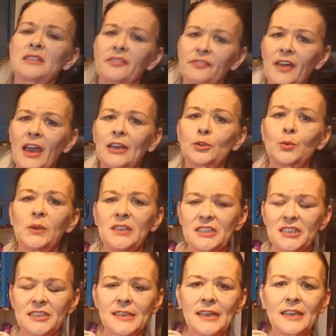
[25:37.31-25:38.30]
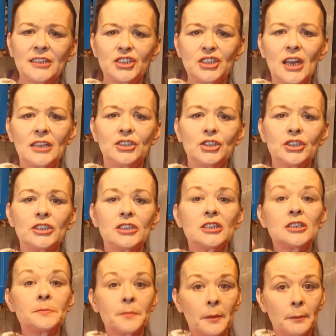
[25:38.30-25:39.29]
affect which search
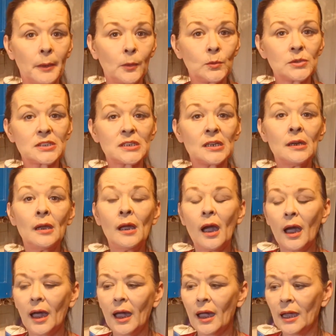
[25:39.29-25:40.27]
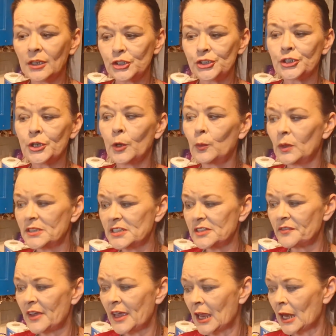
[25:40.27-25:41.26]
engines promote and show what's
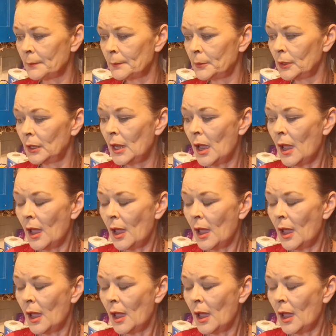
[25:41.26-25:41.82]
available.